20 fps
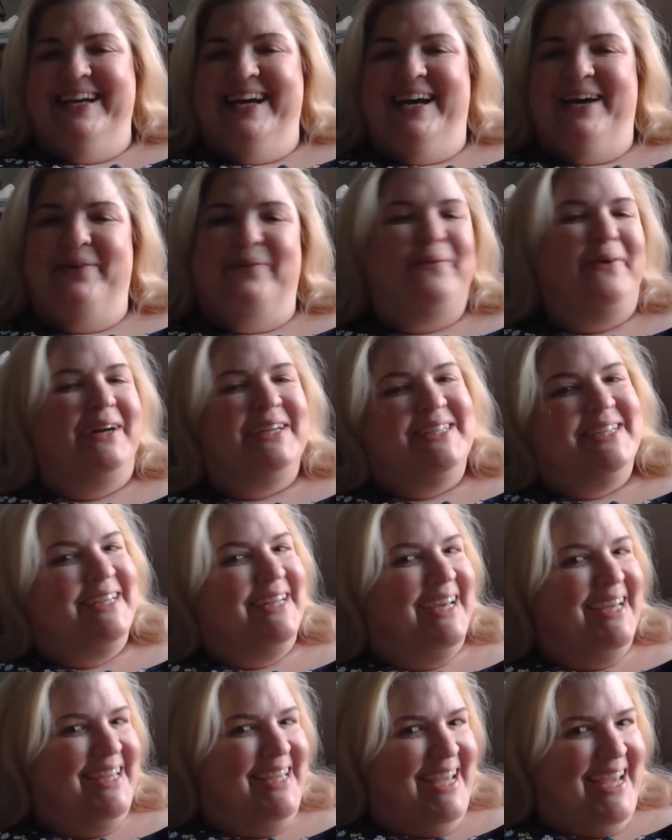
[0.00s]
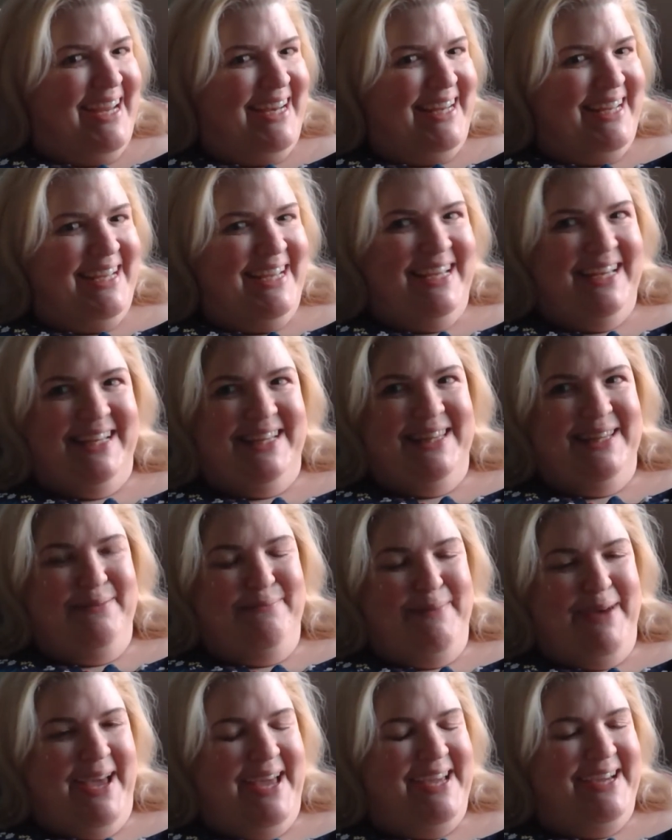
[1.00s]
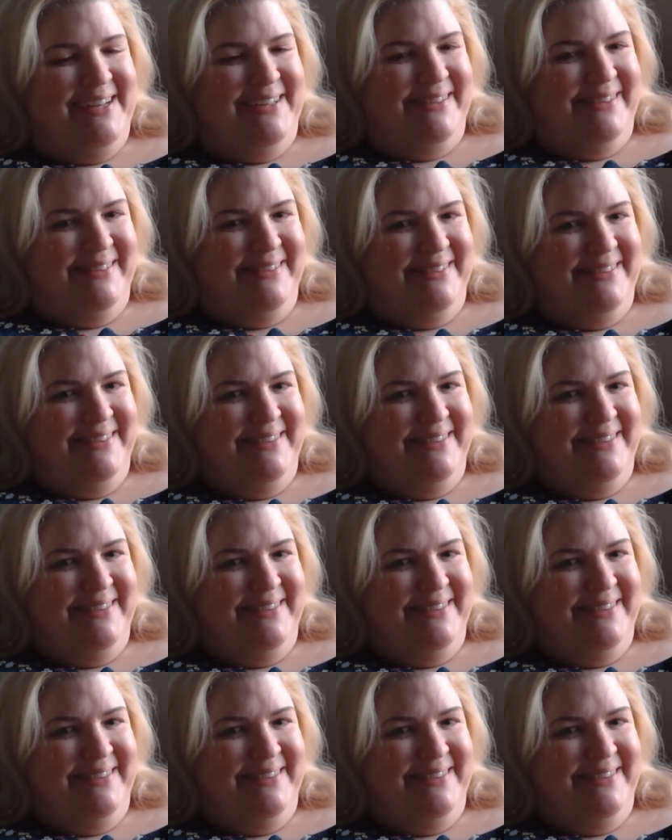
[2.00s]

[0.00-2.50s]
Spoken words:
And what should I get in the mail